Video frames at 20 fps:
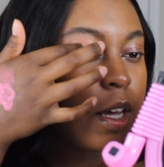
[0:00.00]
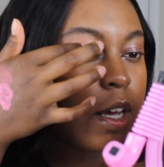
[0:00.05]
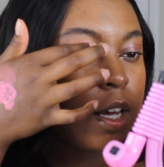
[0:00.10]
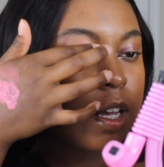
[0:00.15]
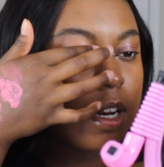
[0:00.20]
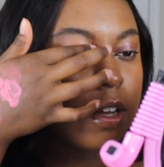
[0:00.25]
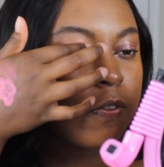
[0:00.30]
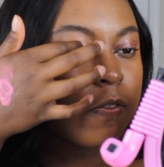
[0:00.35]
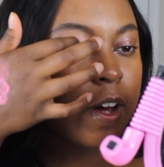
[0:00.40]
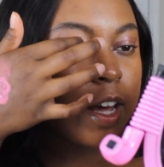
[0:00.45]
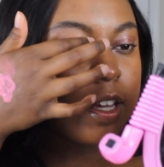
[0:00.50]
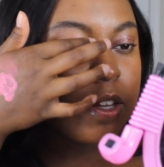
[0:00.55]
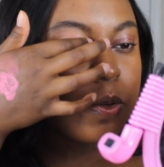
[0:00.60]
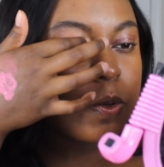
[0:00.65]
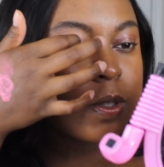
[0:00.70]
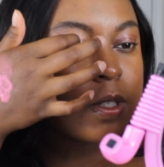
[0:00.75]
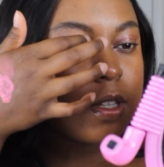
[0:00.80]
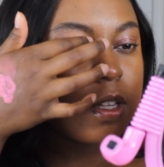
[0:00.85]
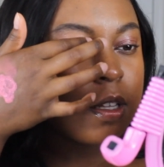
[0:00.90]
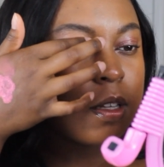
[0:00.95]
And if I
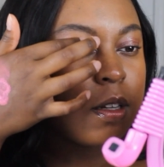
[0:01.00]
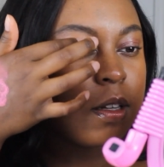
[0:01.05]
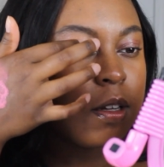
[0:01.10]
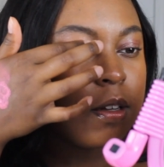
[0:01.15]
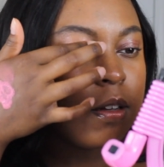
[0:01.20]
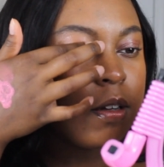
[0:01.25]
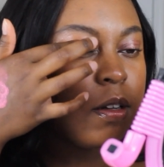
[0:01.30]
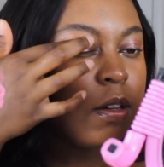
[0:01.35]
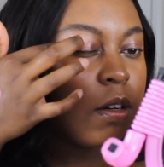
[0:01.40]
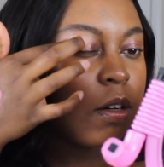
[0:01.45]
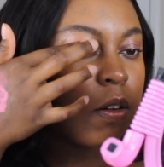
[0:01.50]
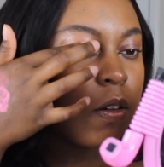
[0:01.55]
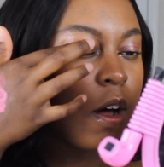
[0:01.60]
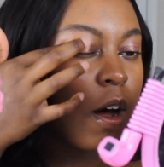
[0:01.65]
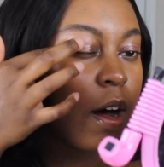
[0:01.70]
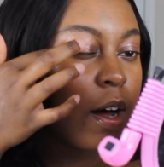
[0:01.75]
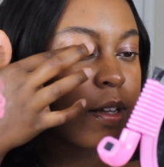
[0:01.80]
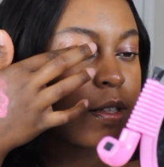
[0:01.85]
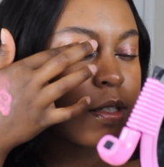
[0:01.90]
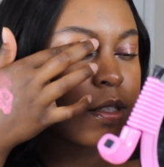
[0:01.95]
use the
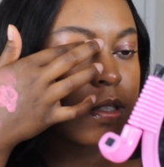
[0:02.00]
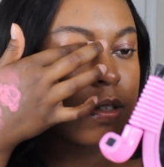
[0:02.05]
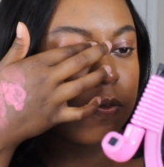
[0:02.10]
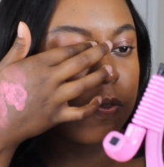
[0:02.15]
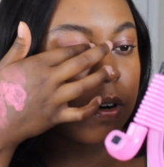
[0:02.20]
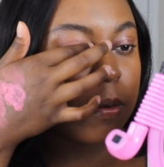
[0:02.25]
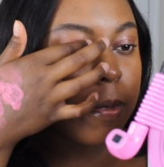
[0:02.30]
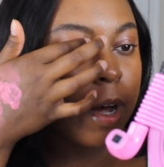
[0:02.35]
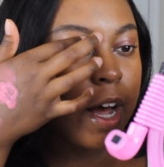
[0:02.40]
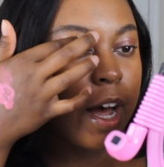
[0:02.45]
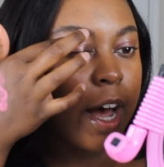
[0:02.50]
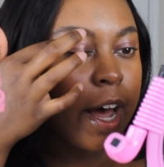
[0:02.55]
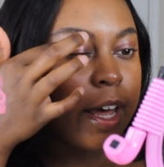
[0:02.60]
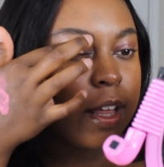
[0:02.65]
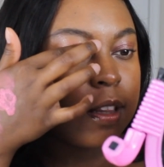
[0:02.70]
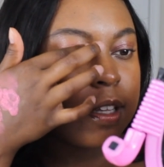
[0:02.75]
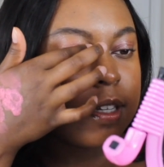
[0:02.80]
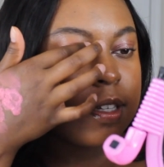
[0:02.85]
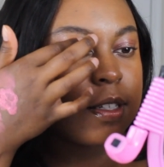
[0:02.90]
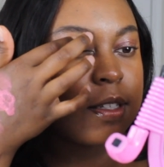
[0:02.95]
gloss for my
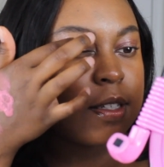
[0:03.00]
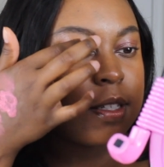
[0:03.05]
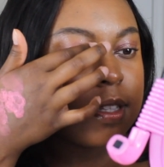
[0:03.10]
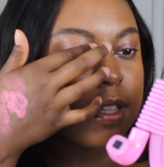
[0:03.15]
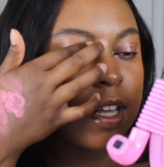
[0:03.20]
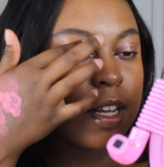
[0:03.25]
eyelids,